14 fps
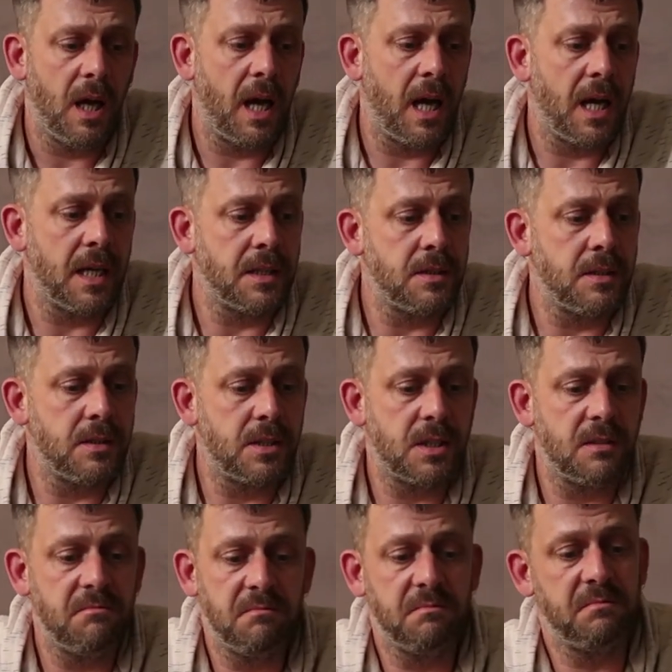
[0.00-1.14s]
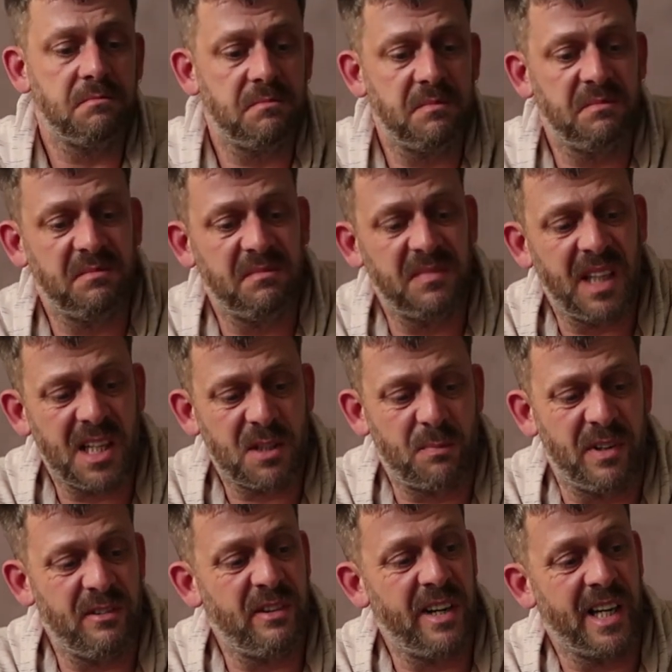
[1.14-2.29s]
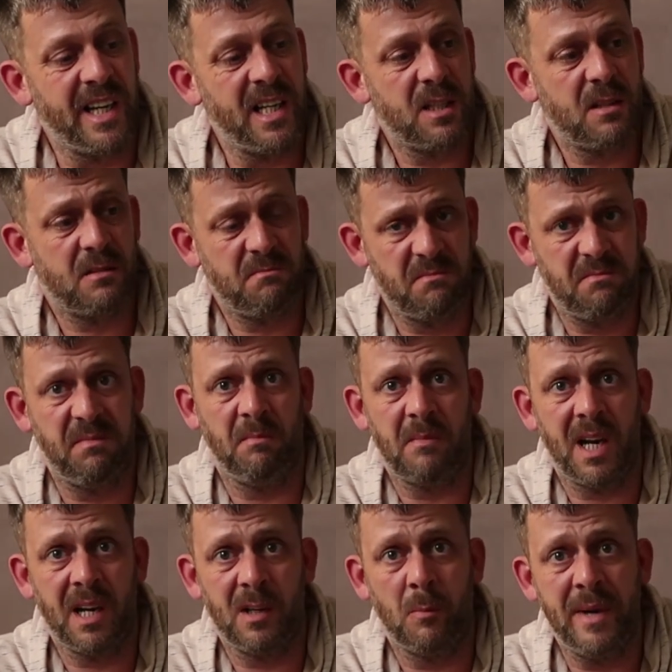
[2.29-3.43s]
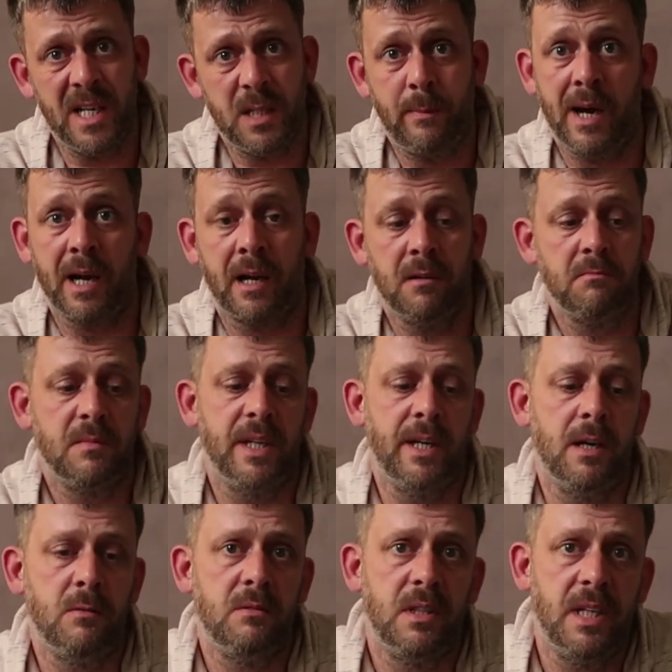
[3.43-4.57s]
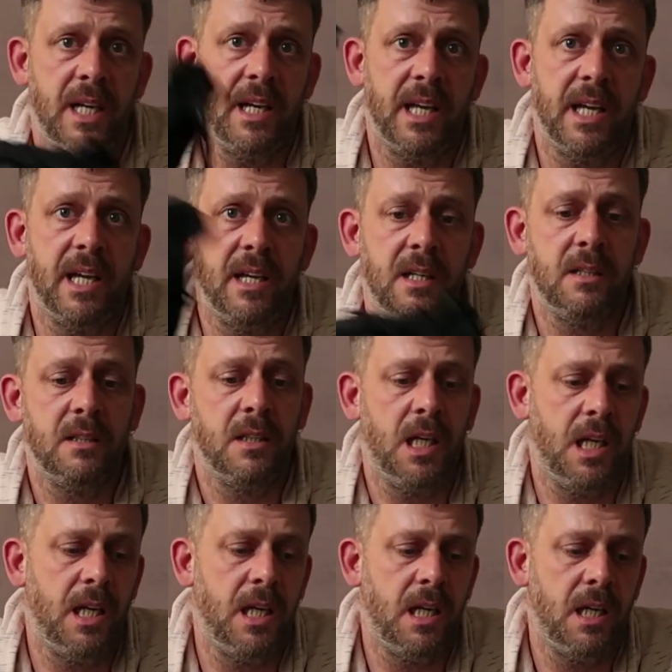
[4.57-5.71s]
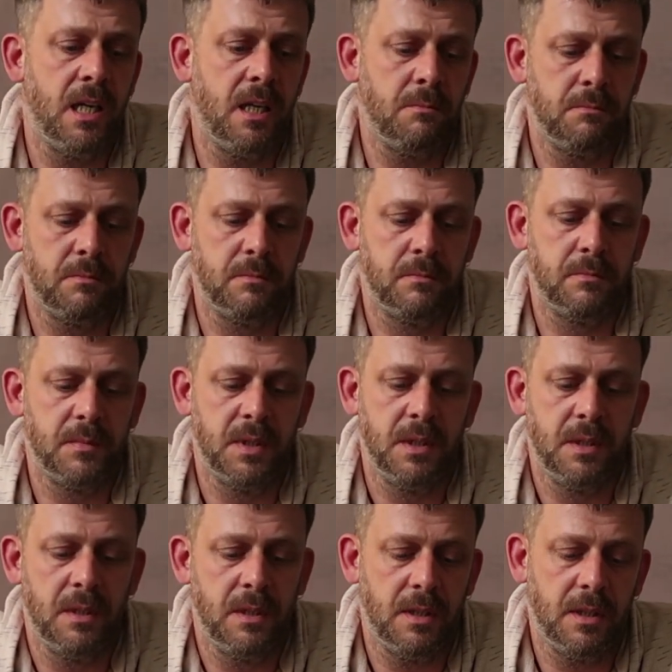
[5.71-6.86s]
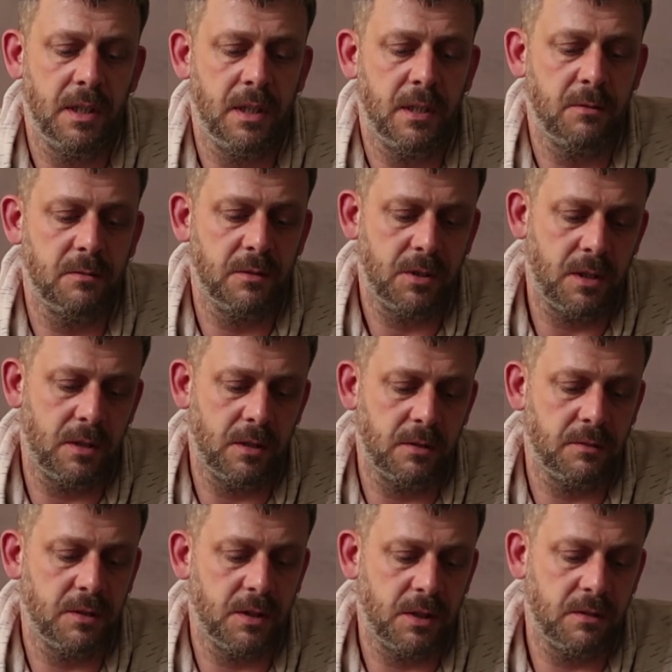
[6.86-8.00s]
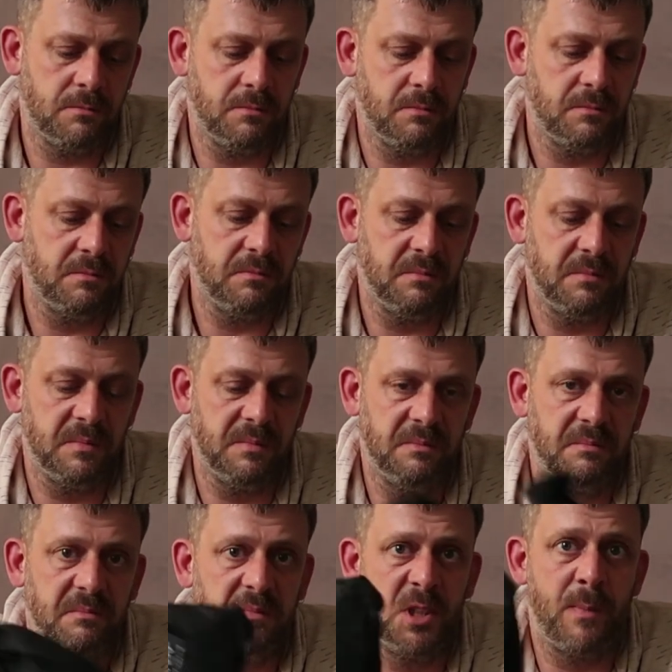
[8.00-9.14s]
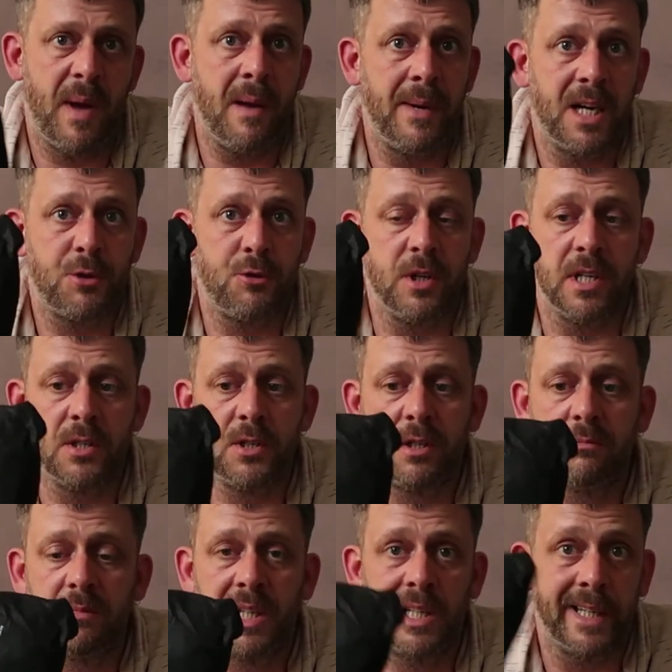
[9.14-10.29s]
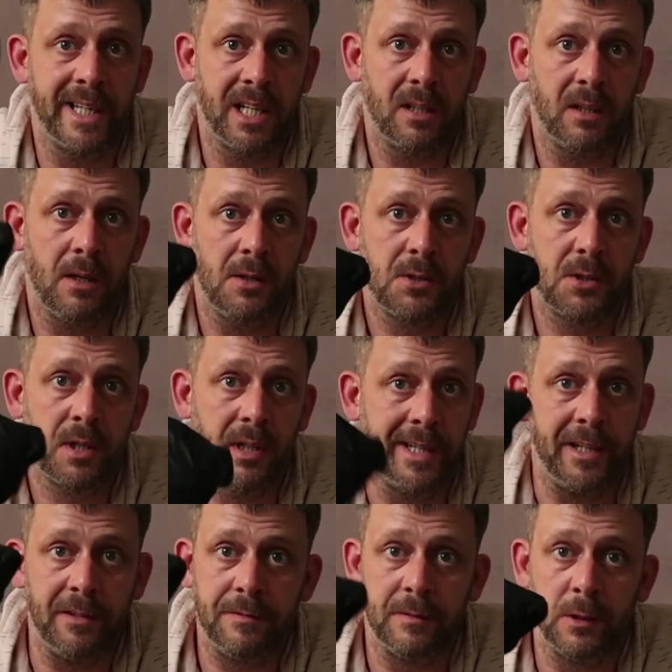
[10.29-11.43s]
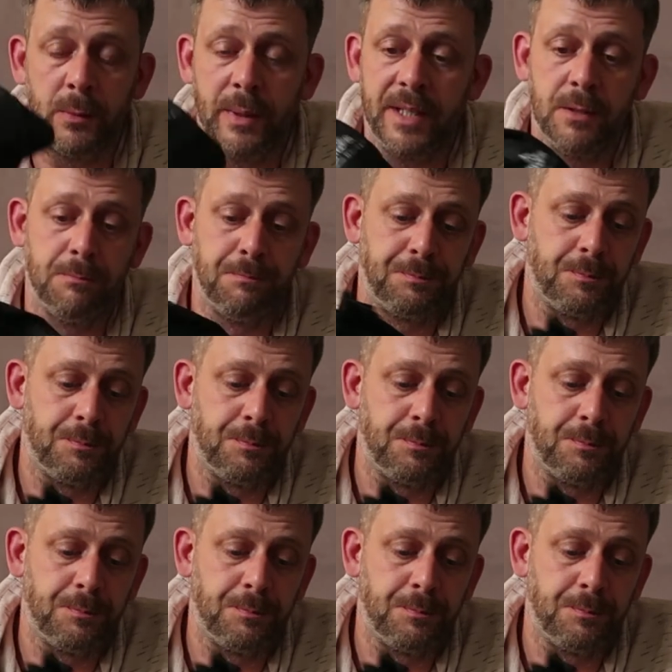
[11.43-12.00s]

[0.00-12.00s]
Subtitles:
And last bit really is my little bits bag. You know, in here, you know, it's got spare batteries, cleaning cloths, cleaning fluid,